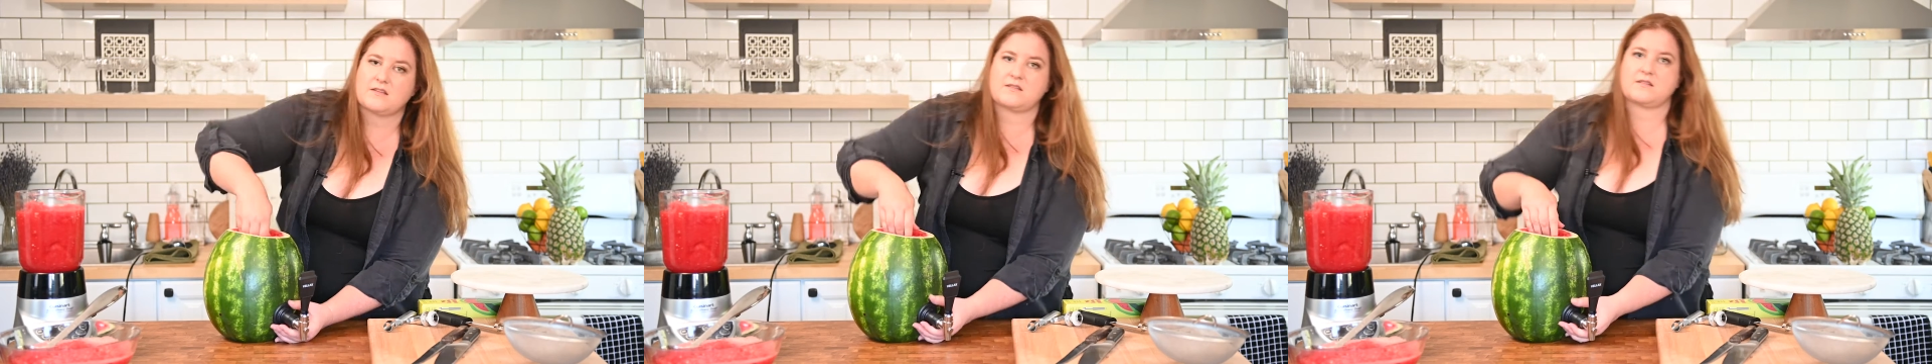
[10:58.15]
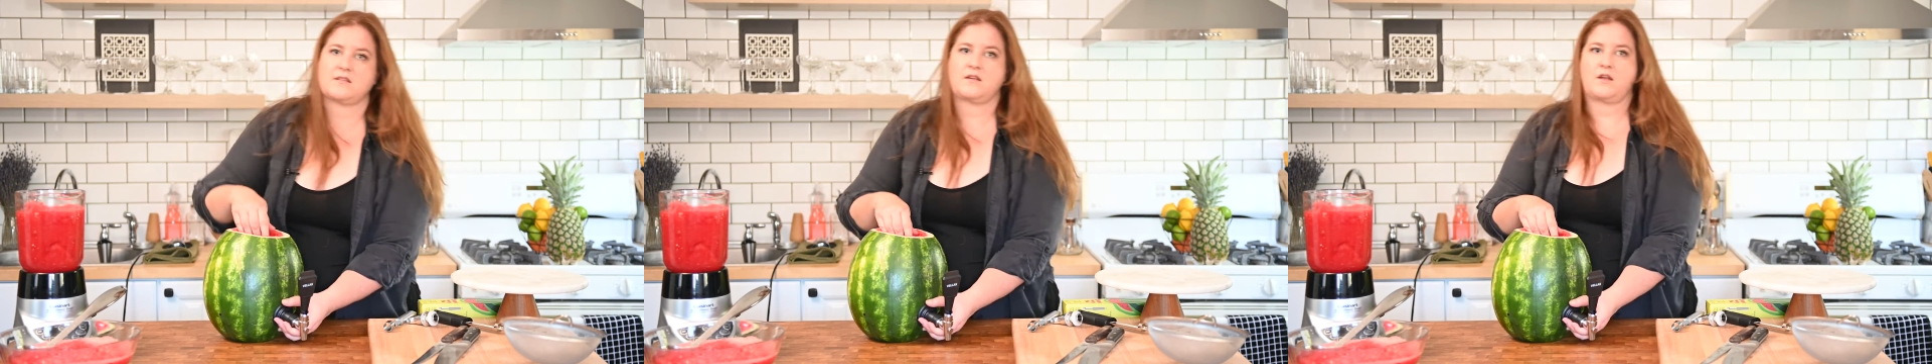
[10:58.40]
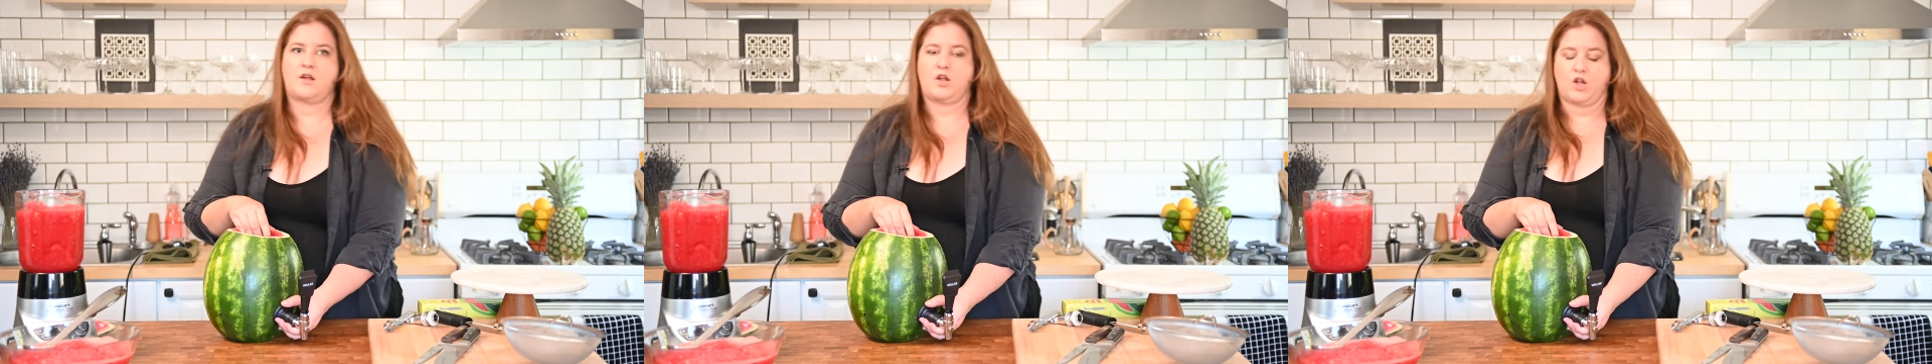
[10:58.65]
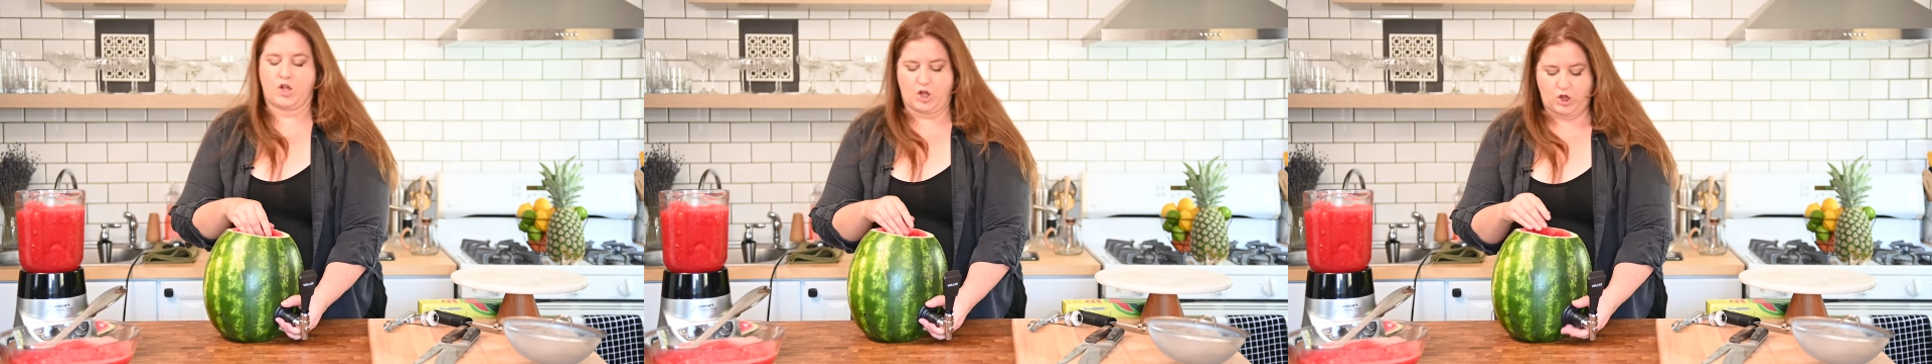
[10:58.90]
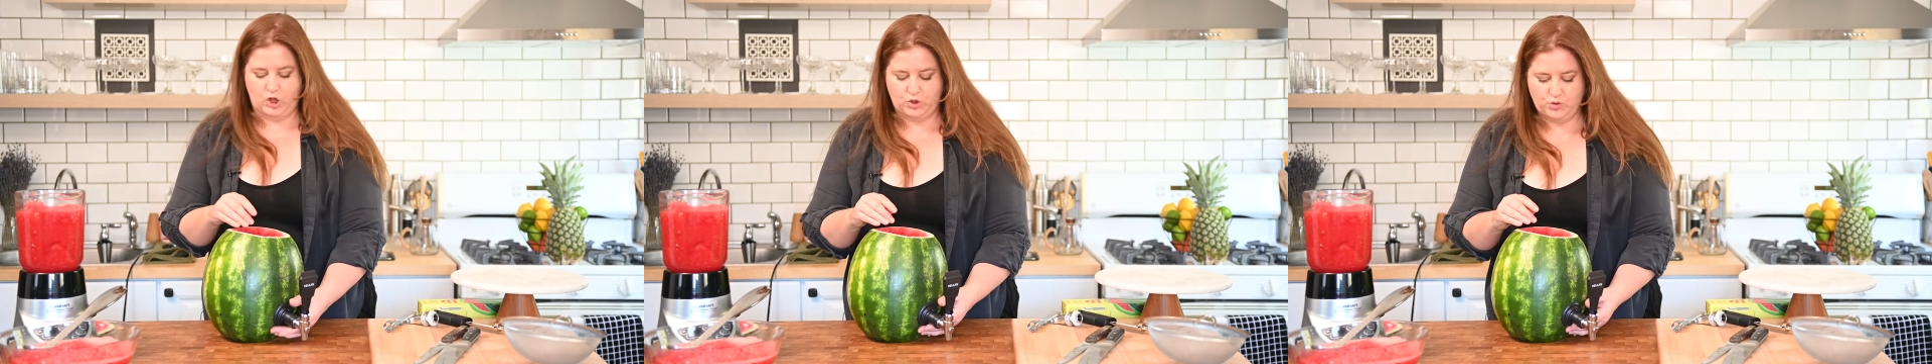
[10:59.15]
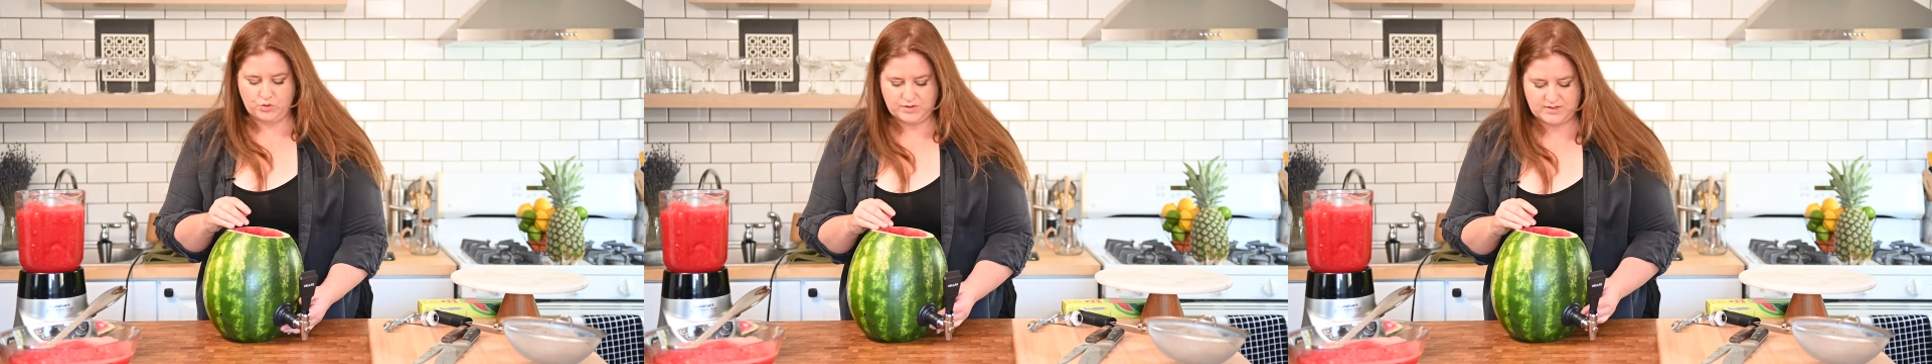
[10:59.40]
is
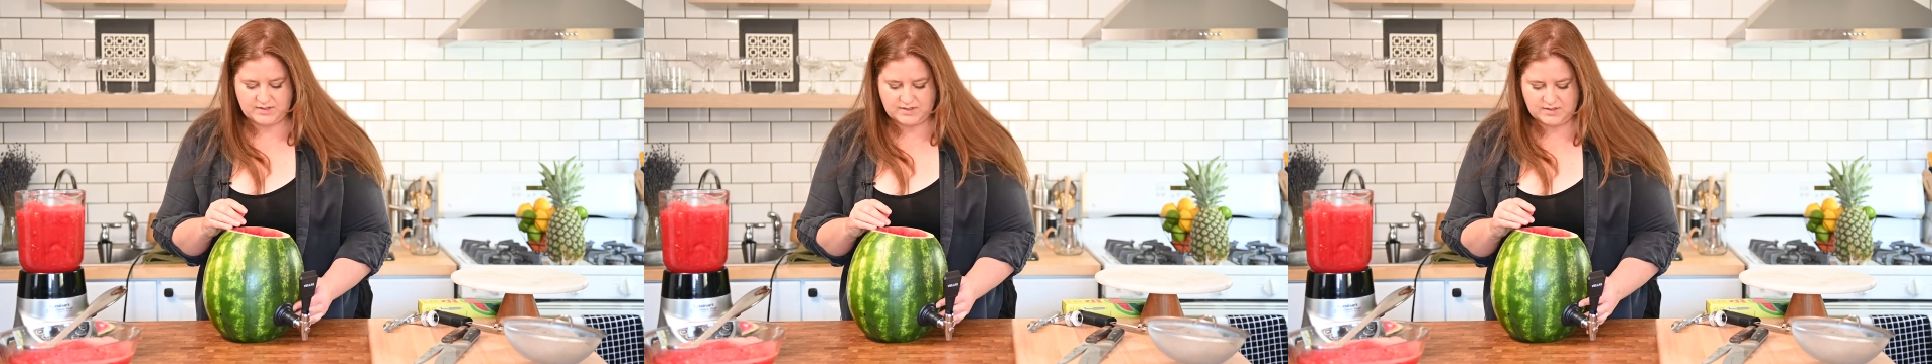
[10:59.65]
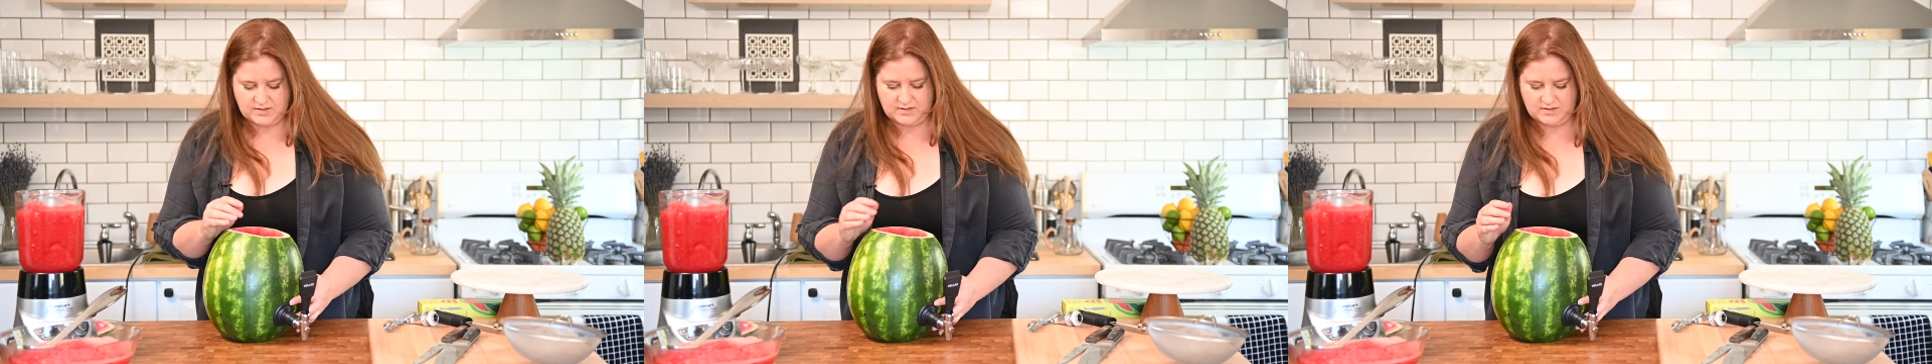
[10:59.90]
loose.